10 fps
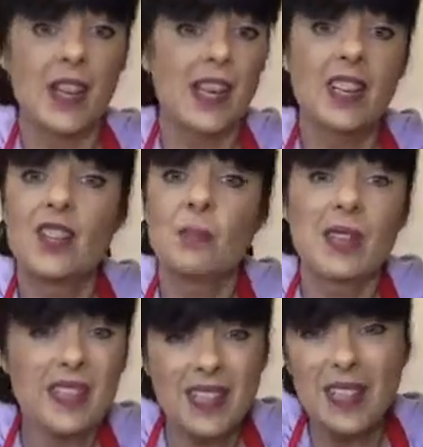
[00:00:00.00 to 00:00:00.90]
it'll just be
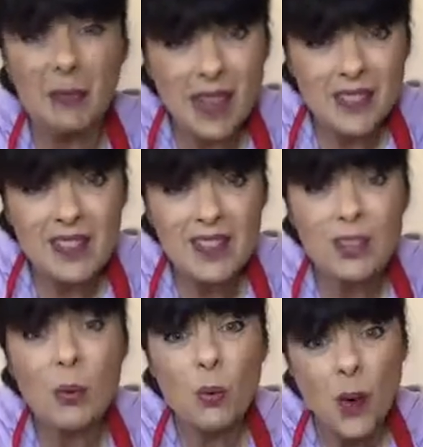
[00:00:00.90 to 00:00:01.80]
a sticky mess.
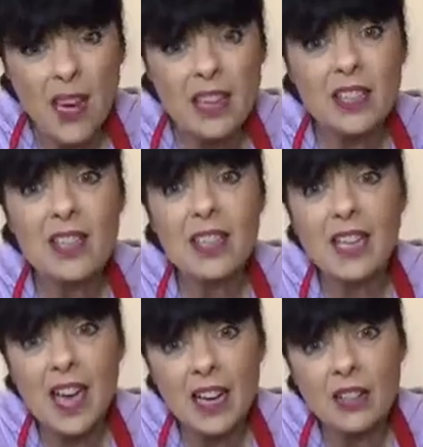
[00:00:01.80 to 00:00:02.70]
So wait until
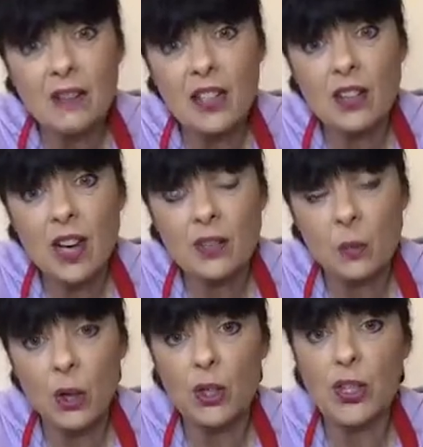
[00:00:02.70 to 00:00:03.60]
the activator has worked.